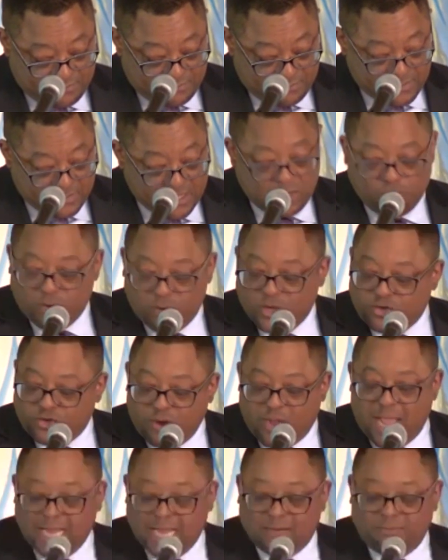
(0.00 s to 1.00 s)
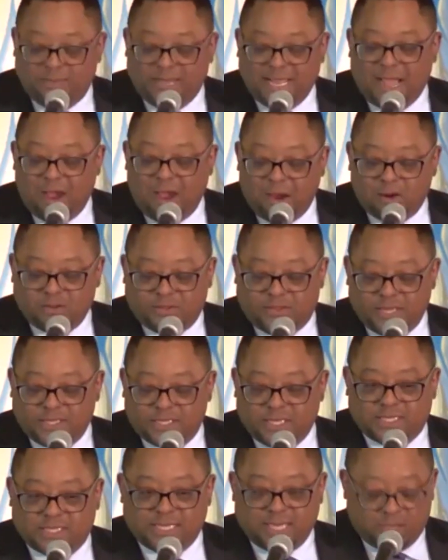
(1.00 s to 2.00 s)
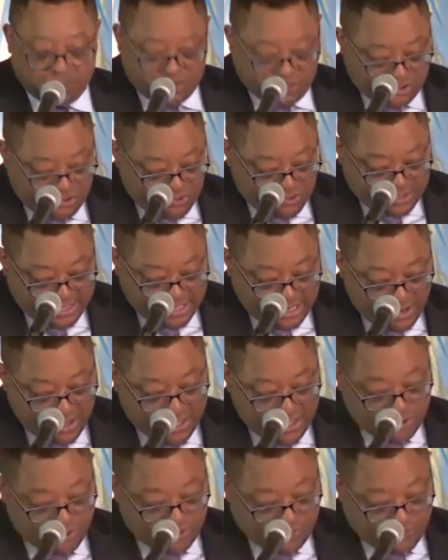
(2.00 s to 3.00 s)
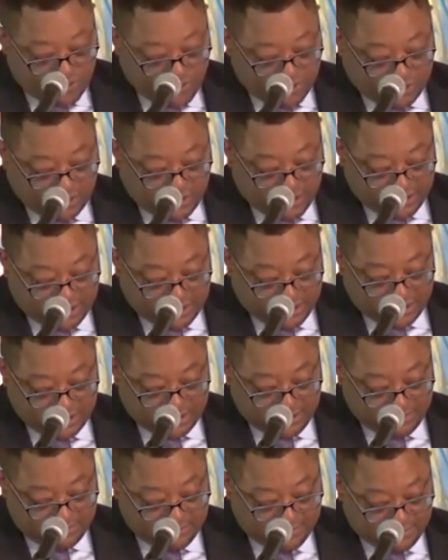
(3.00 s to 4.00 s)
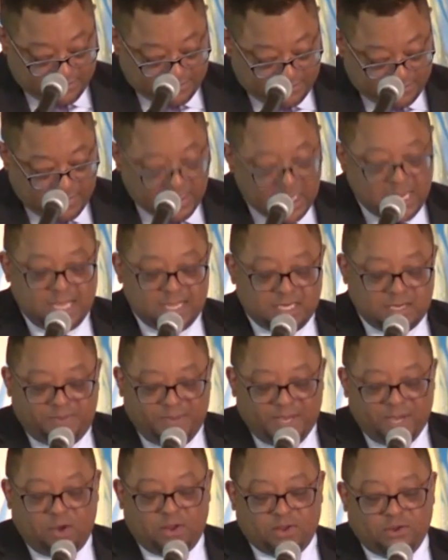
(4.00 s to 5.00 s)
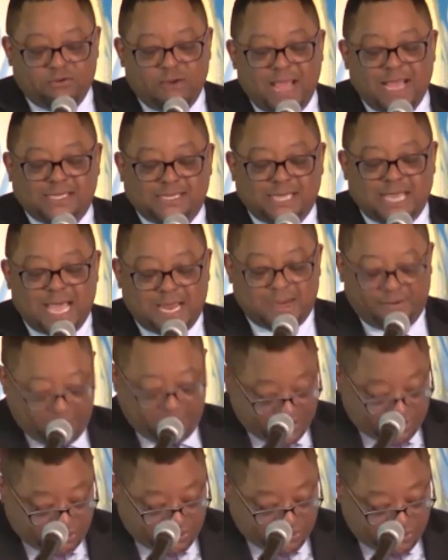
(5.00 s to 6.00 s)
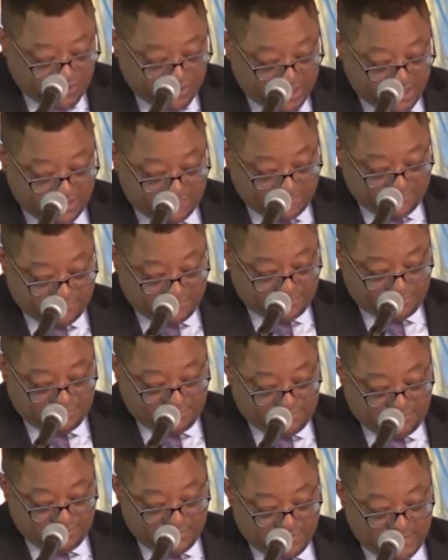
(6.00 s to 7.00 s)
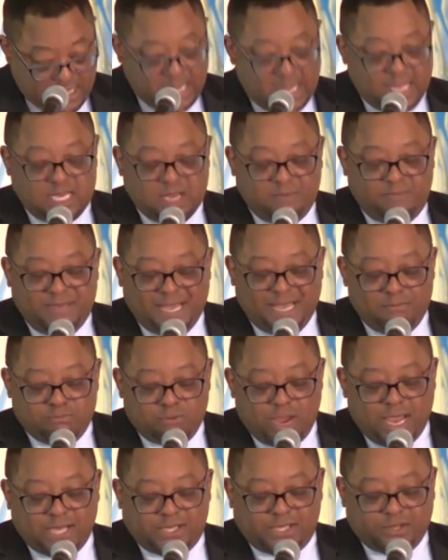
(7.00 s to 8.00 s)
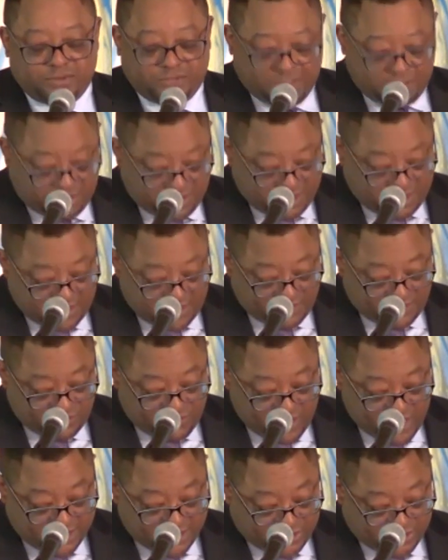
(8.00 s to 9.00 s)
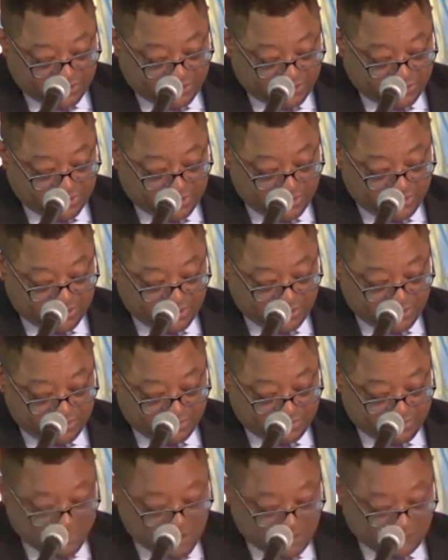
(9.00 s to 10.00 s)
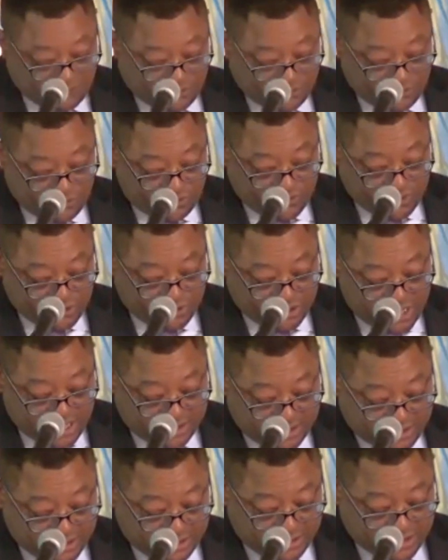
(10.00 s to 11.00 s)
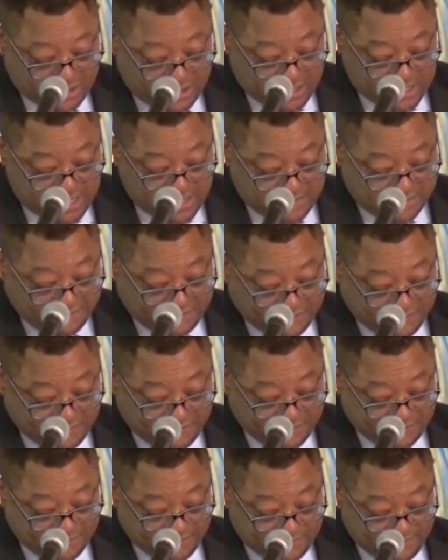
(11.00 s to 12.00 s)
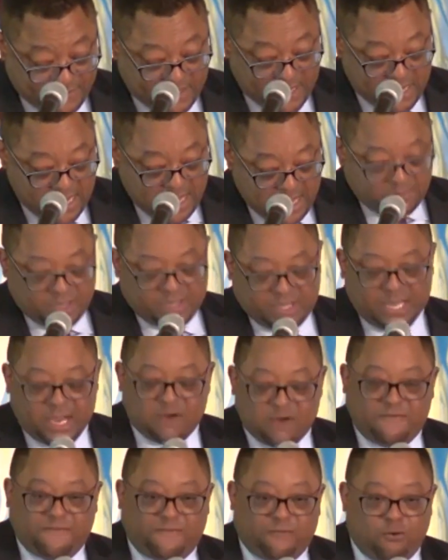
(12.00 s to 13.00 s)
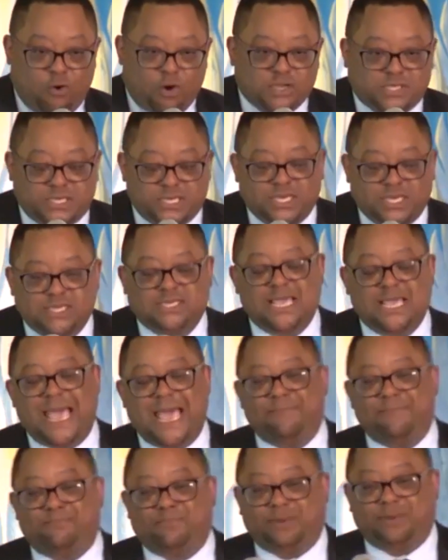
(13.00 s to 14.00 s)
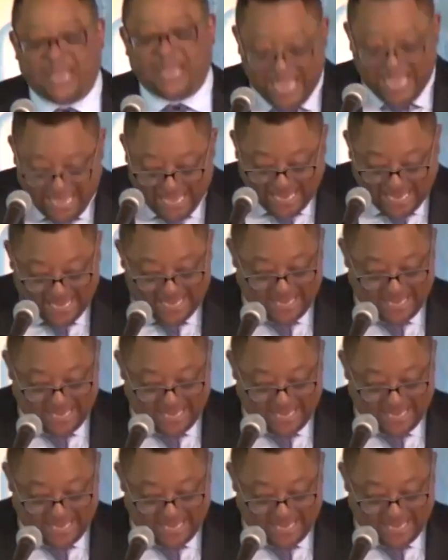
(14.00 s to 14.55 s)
We're trying to be our authentic selves as Unitarian Universalists, to be on the right side of history, to be embracers instead of erasers of truth and justice and love. But there are forces at play